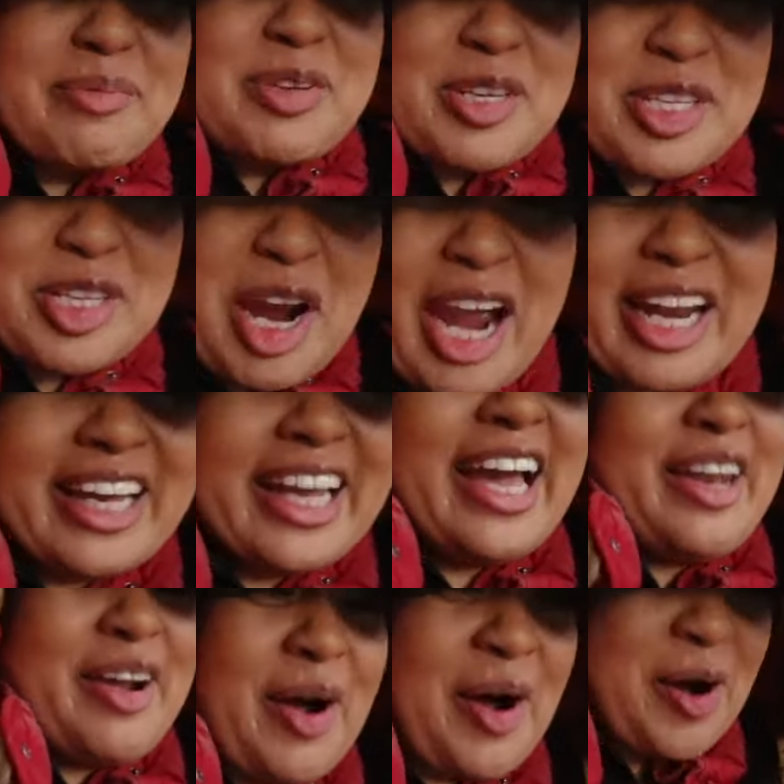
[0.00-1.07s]
I'm just trying to
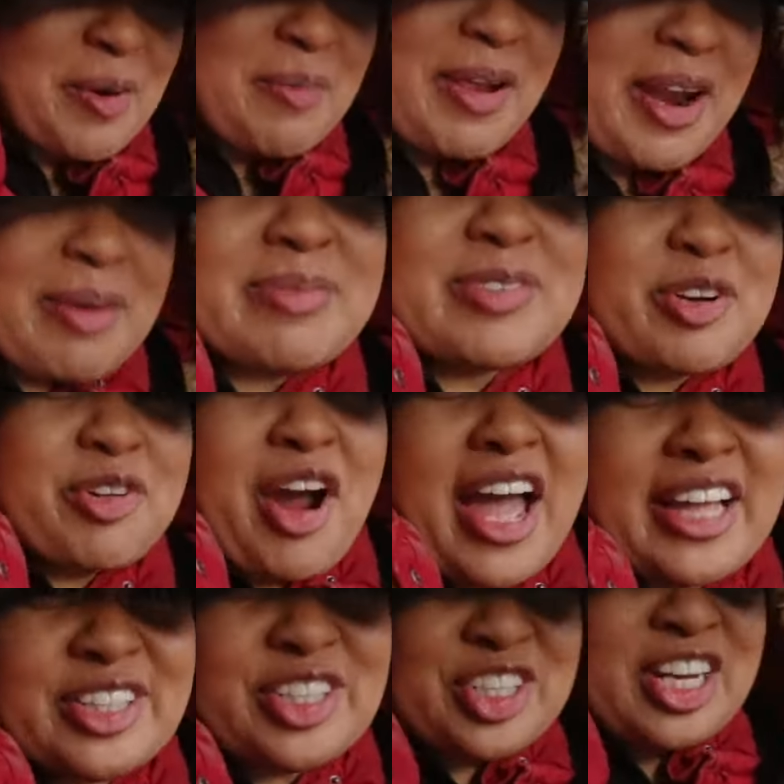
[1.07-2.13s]
get home and I'm
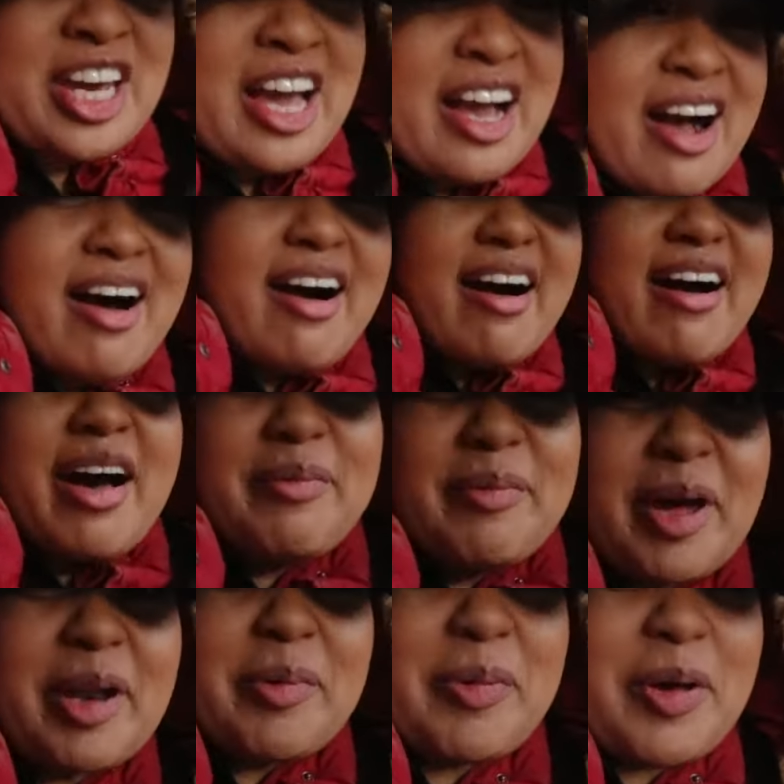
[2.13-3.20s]
drenched. Oh,
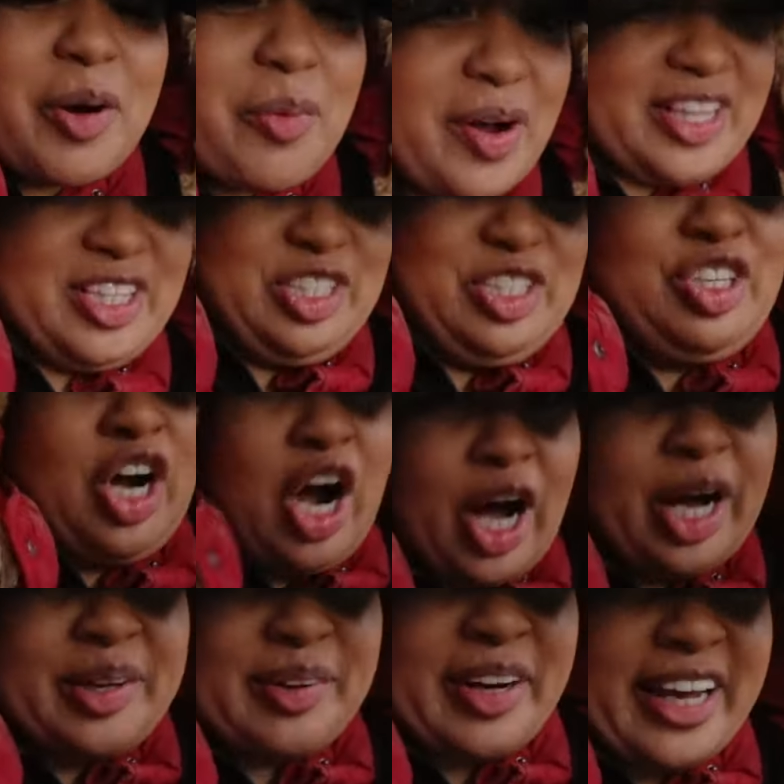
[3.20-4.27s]
I'm gonna be a wet
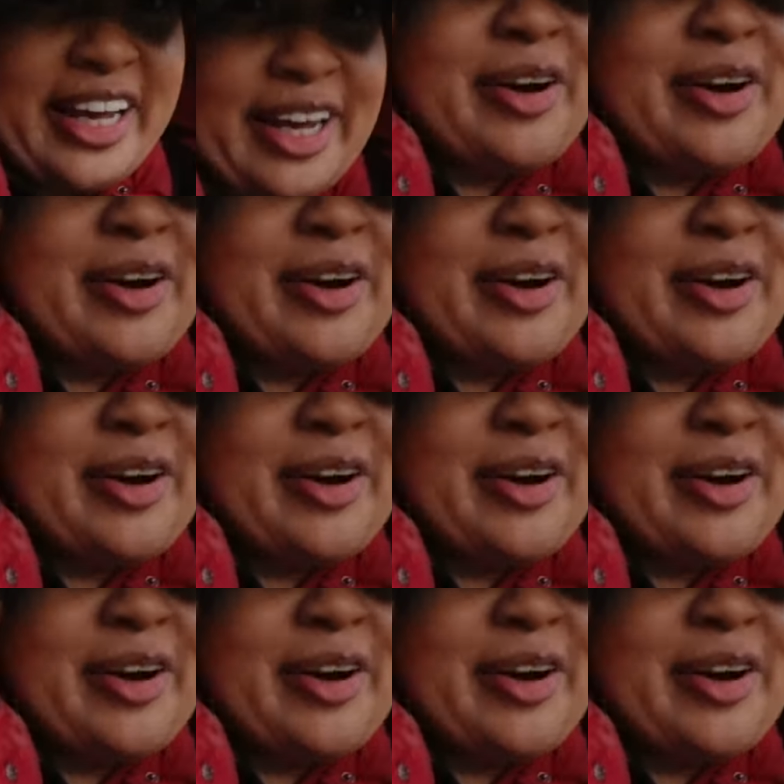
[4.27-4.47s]
dog when I